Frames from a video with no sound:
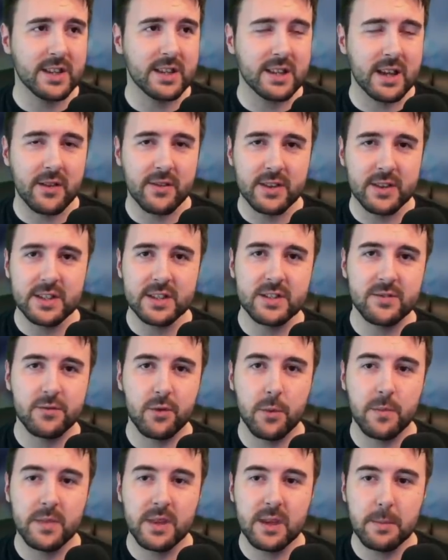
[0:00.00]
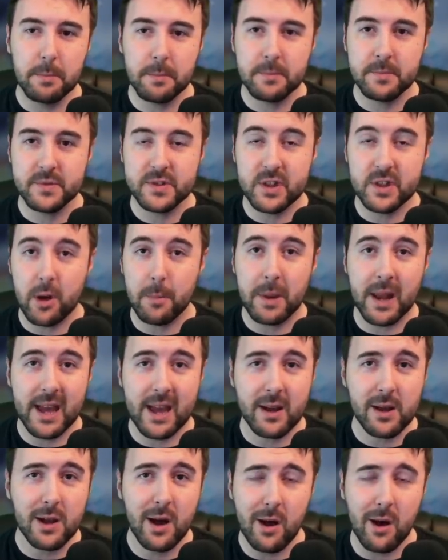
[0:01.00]
Now, this is from the Star
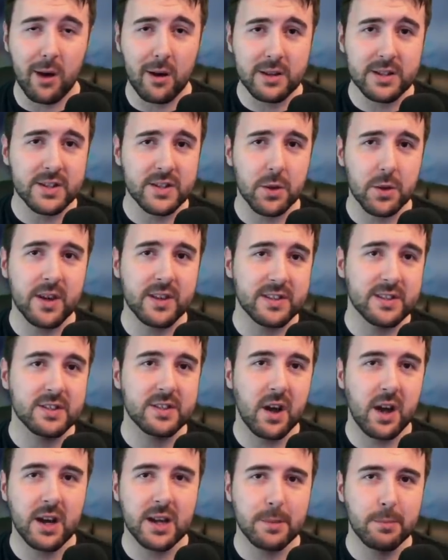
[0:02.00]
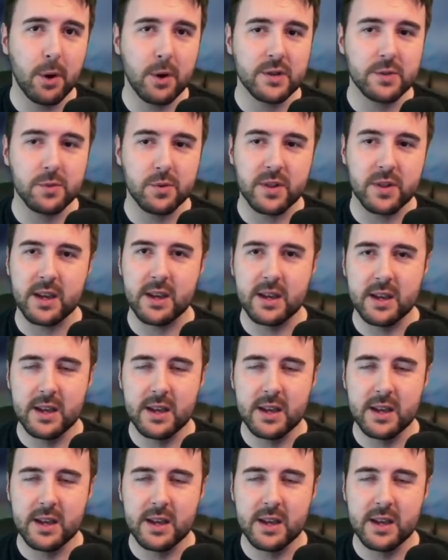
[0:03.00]
Player card, so it is entirely possible that